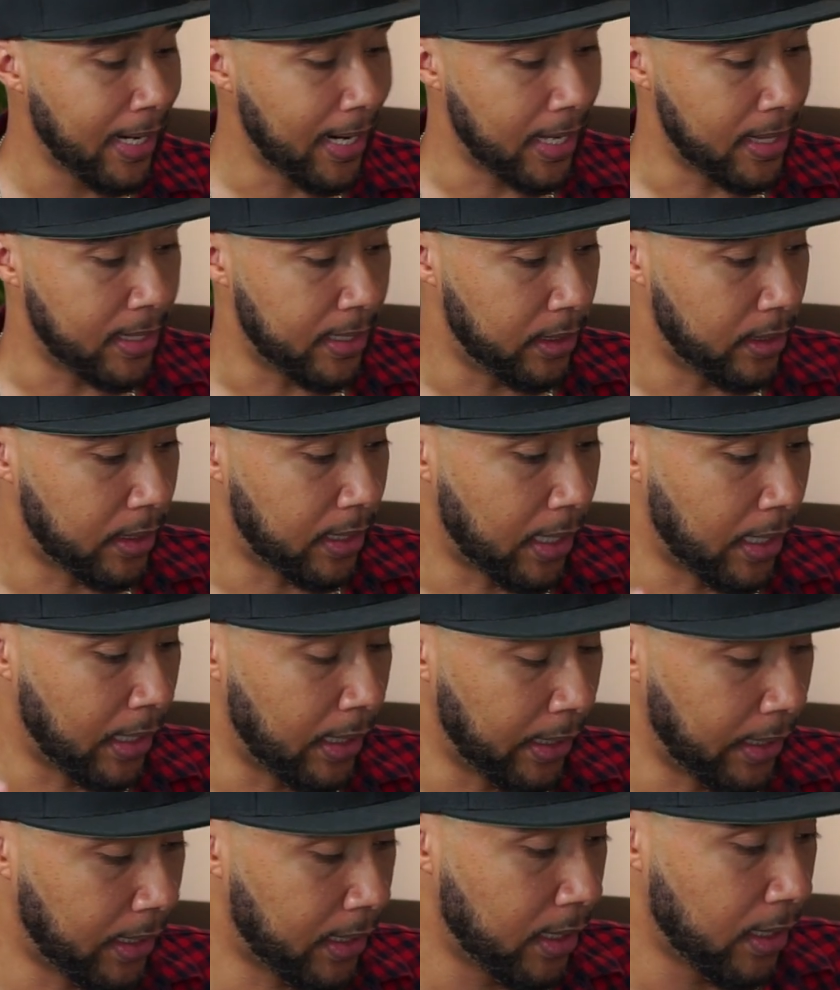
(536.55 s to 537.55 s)
And then kind of
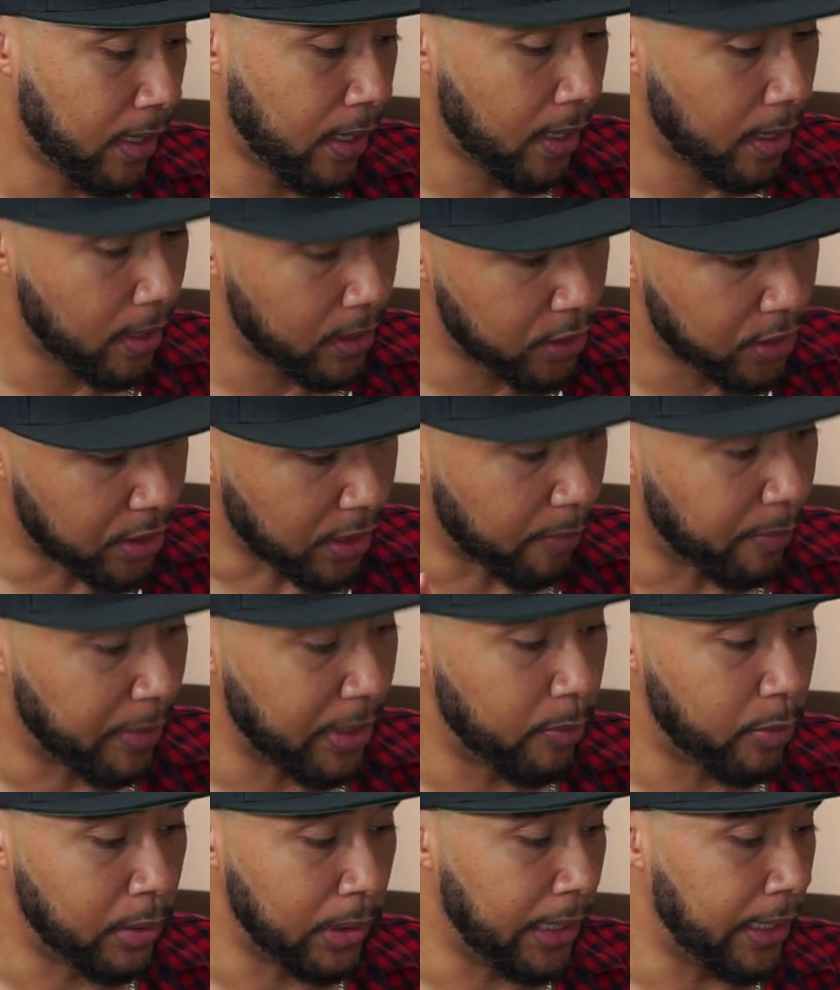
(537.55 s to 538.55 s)
like start
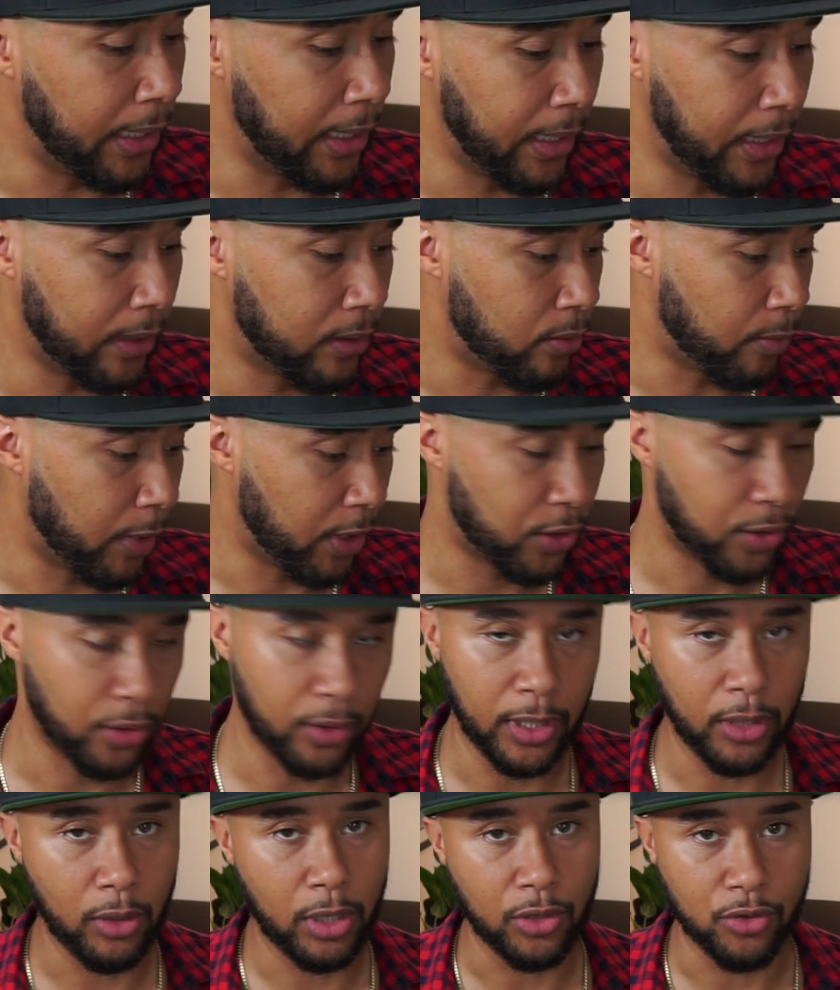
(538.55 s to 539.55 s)
manipulating it to make
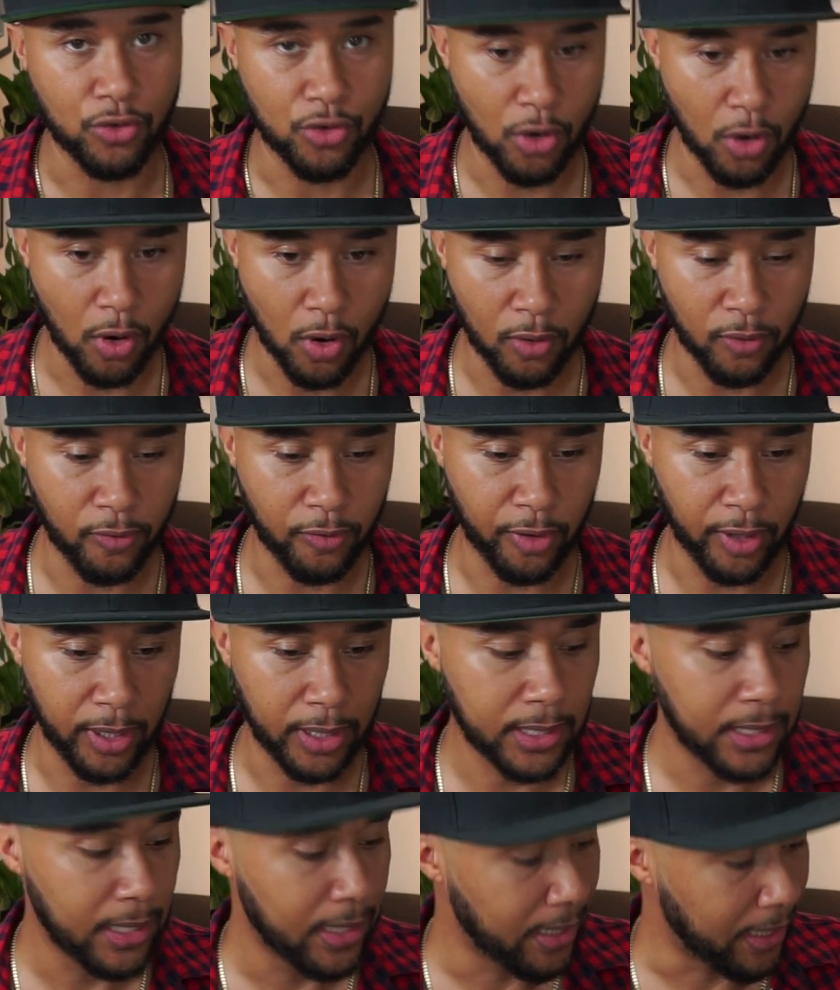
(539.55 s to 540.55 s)
sure that you can draw over
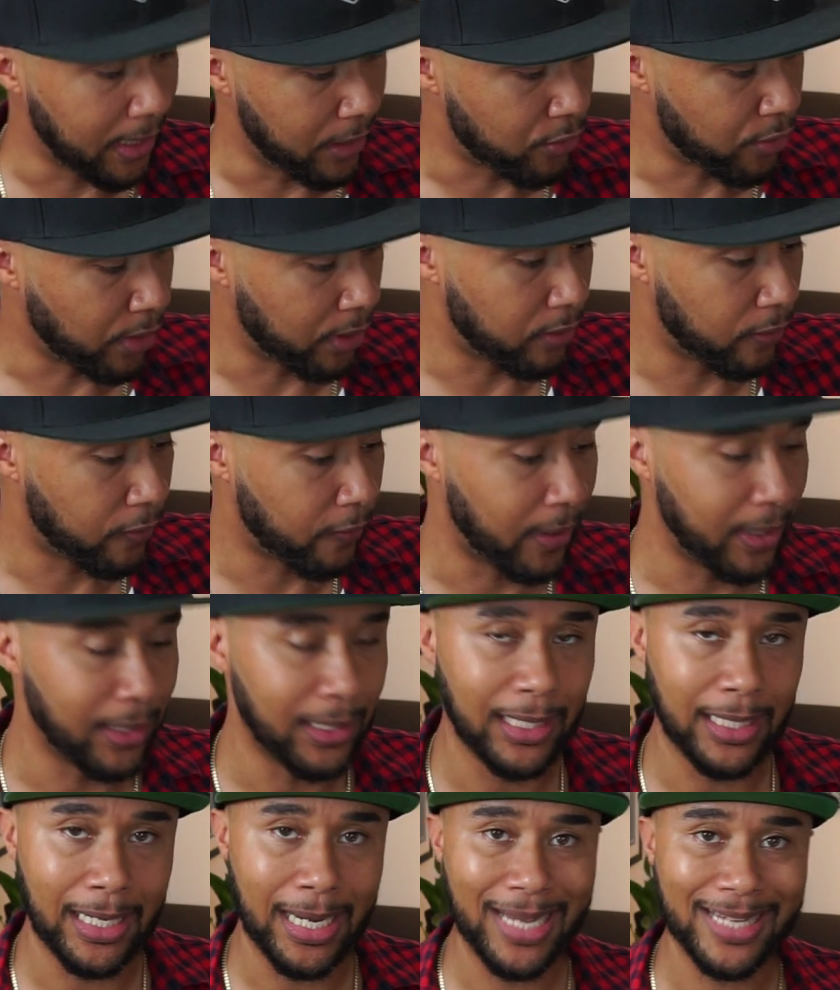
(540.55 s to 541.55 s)
it and try to
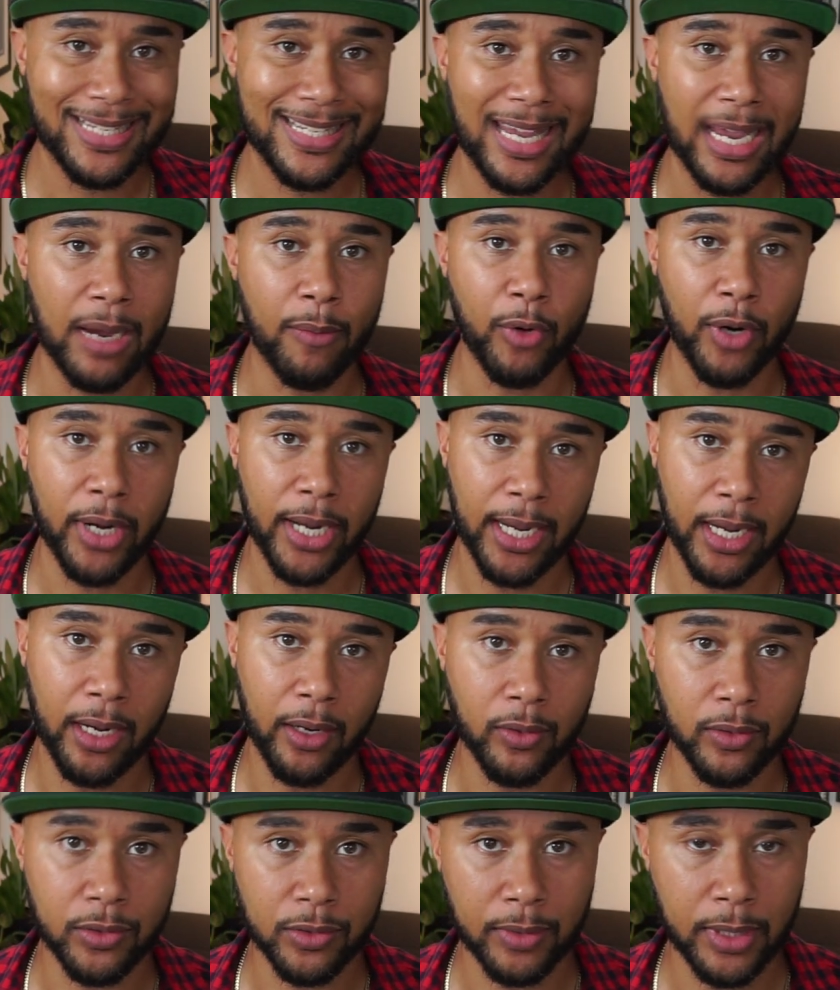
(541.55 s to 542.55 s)
find the nice camera
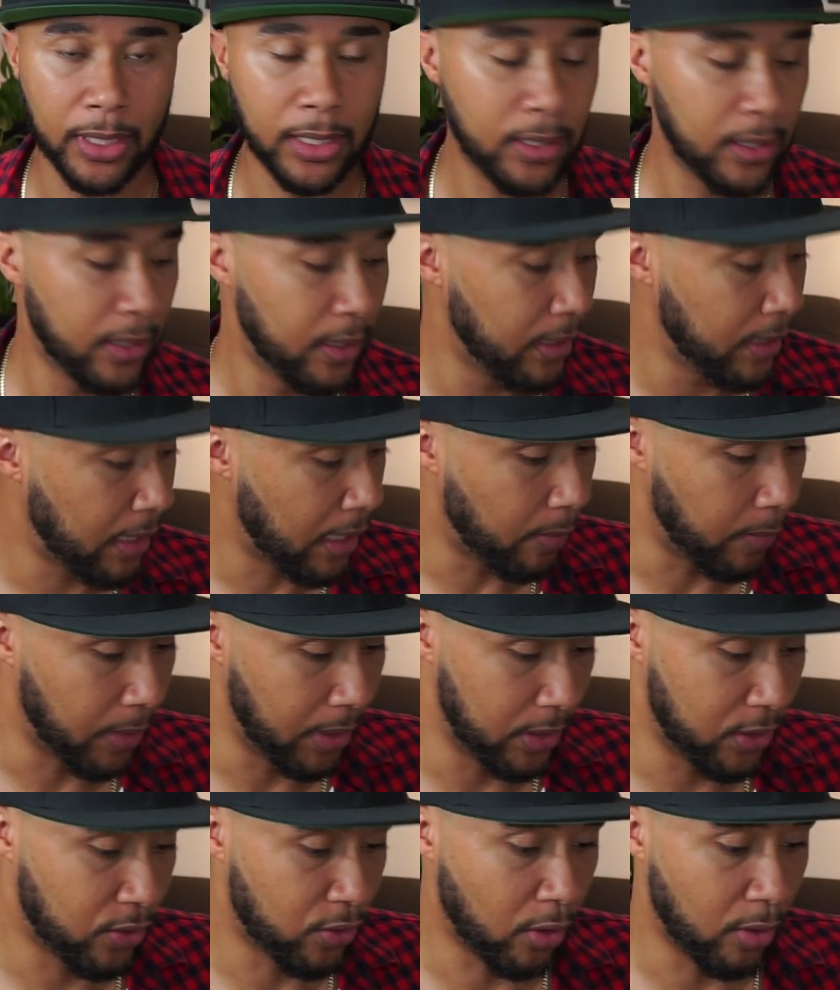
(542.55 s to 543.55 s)
angles, right? I
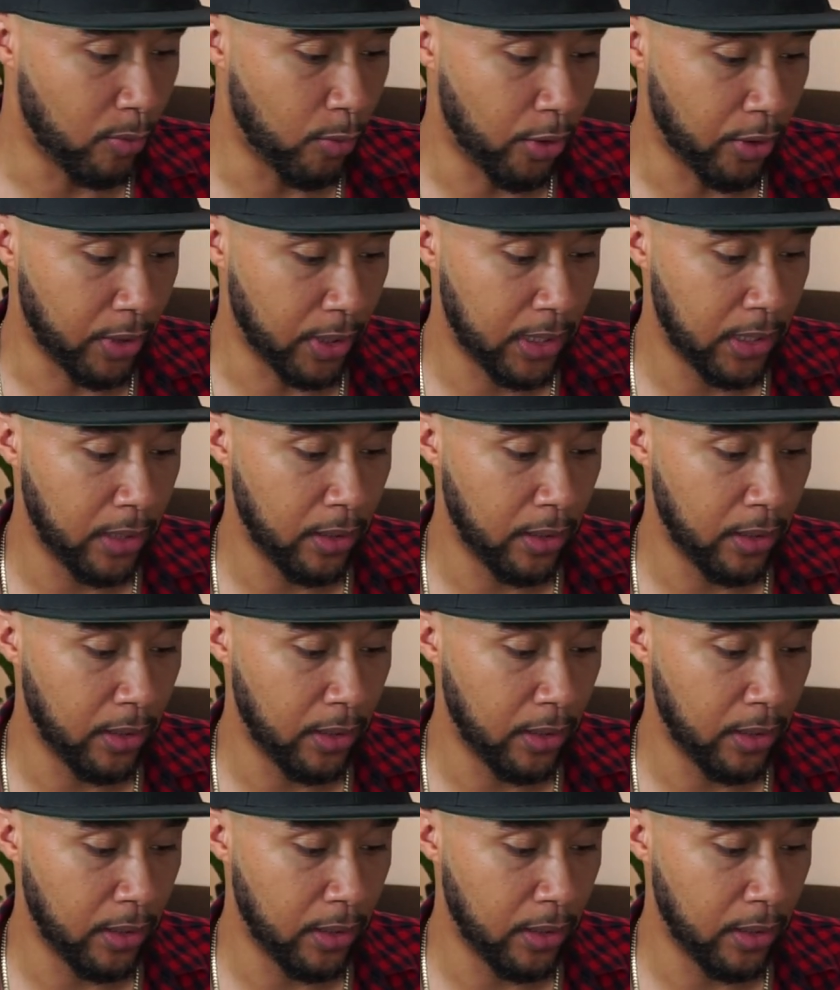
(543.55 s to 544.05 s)
mean, the Storyboarder